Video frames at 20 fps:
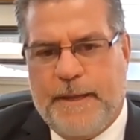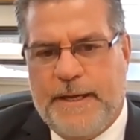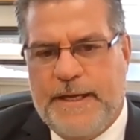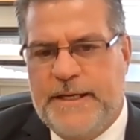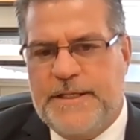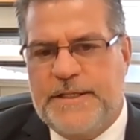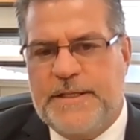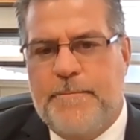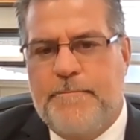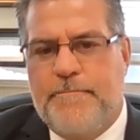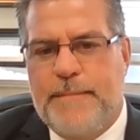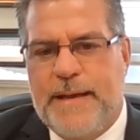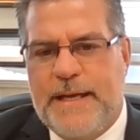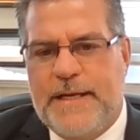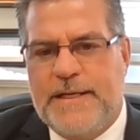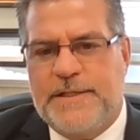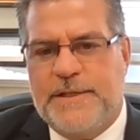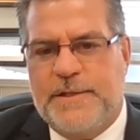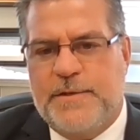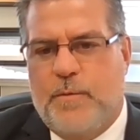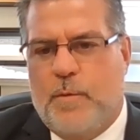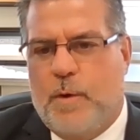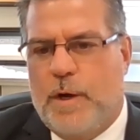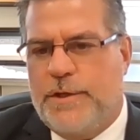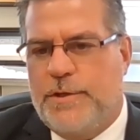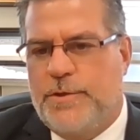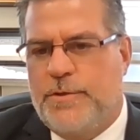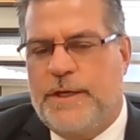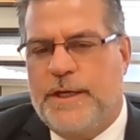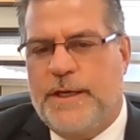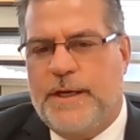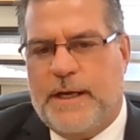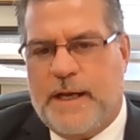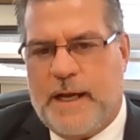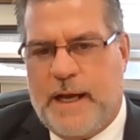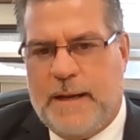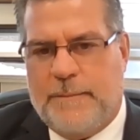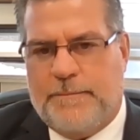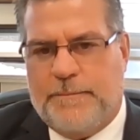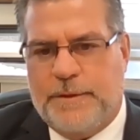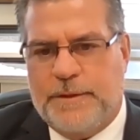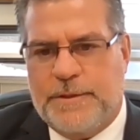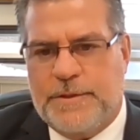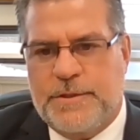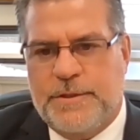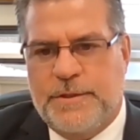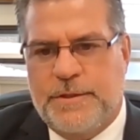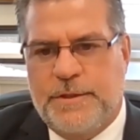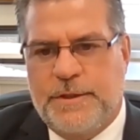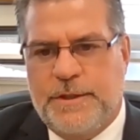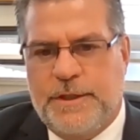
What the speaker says: "It is amazing what you can accomplish